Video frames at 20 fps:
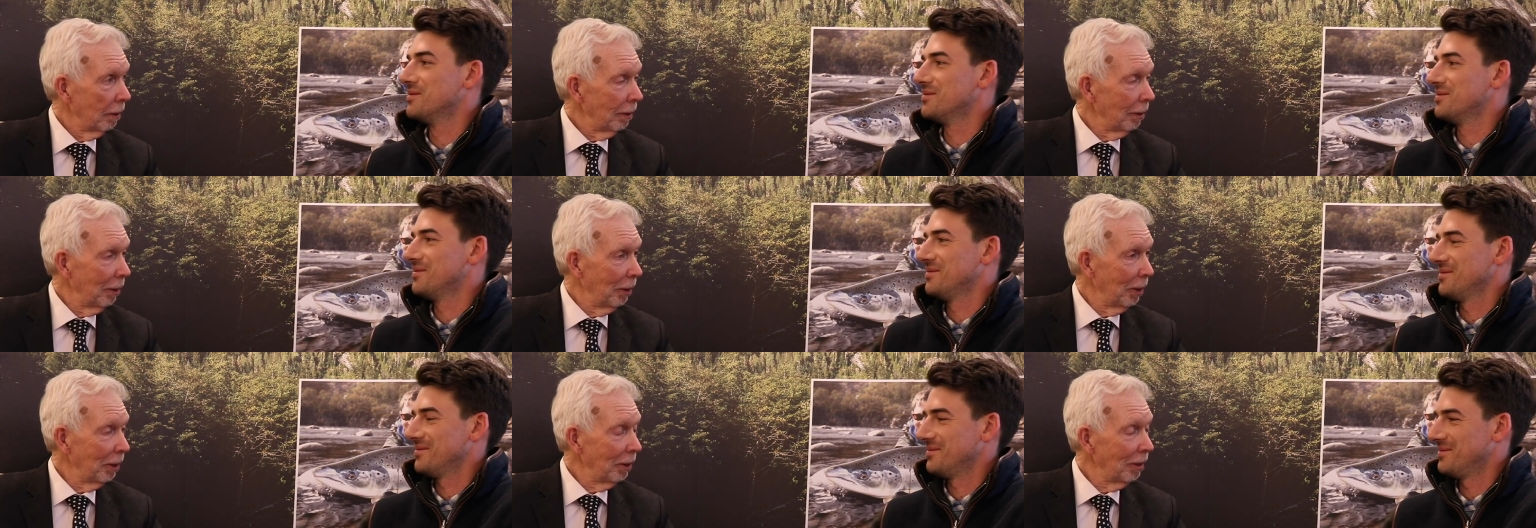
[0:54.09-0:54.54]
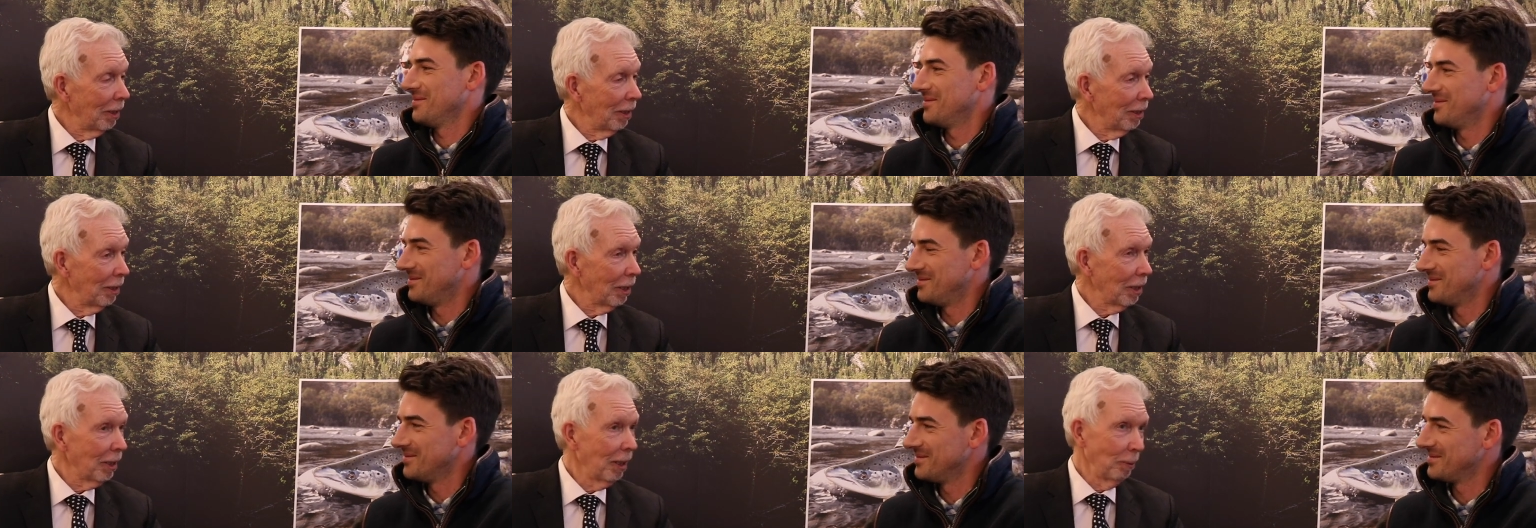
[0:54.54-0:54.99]
Speaker 1: You know,
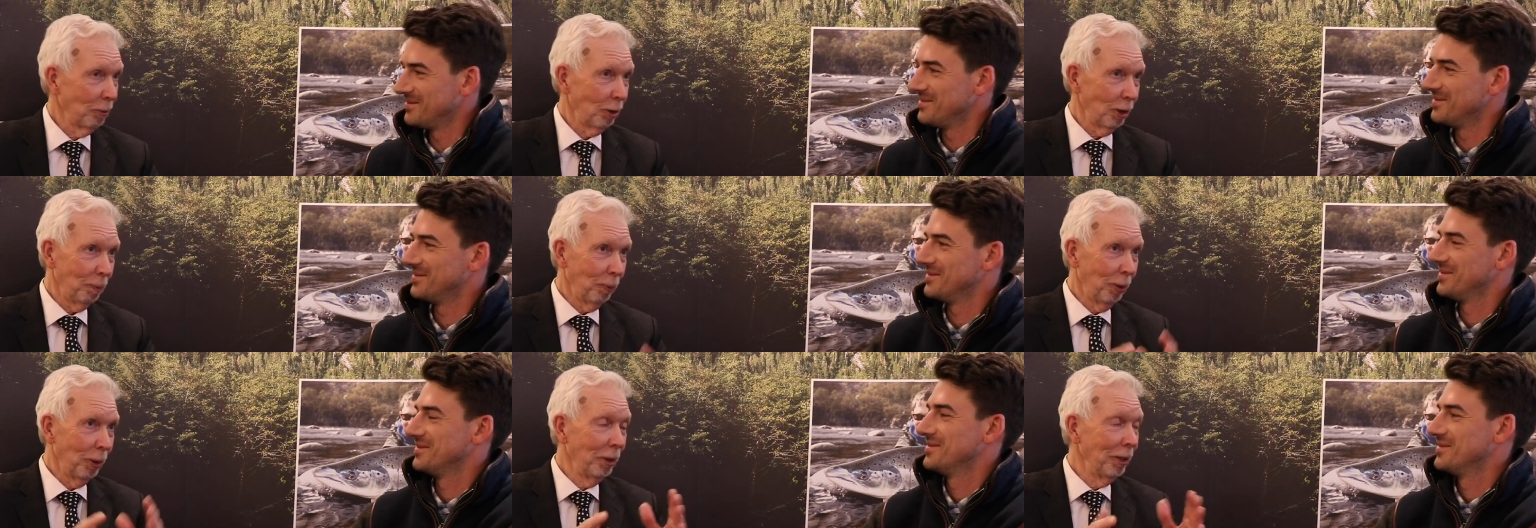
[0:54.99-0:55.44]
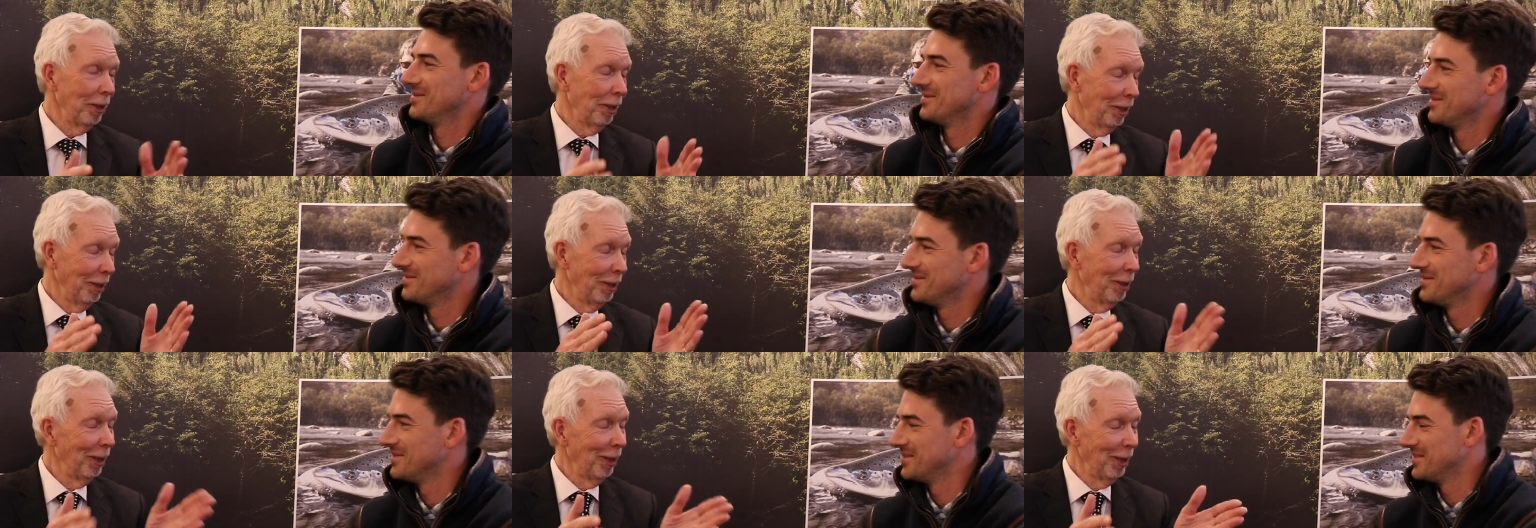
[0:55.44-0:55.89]
th there comes a point
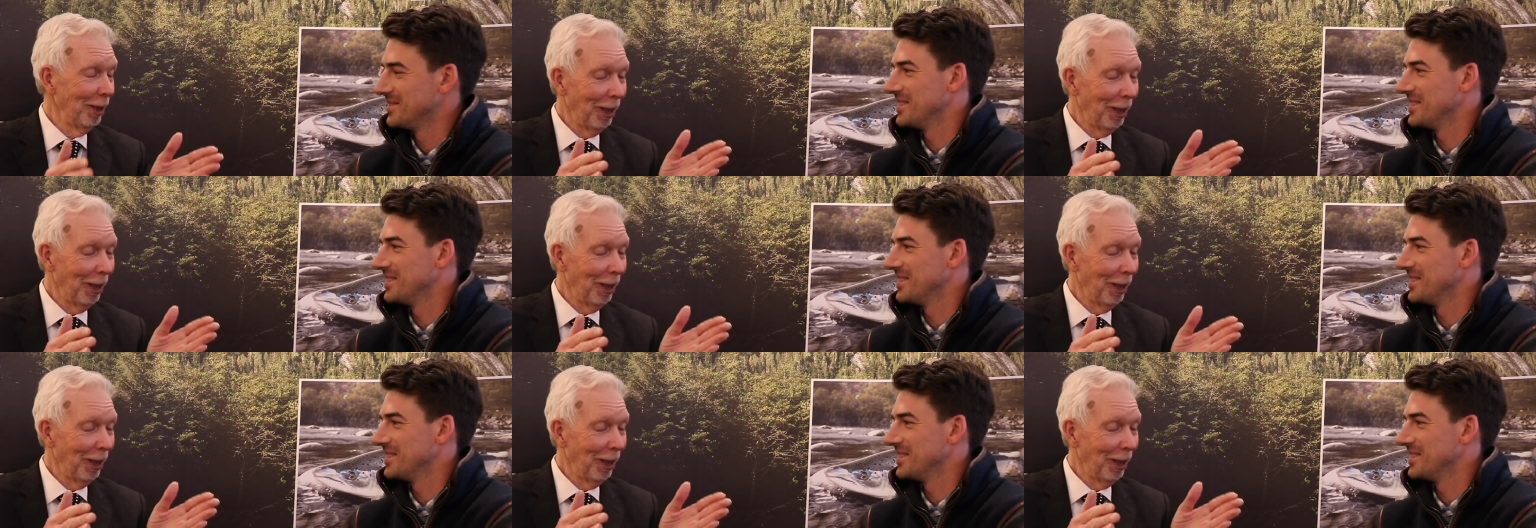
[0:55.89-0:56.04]
in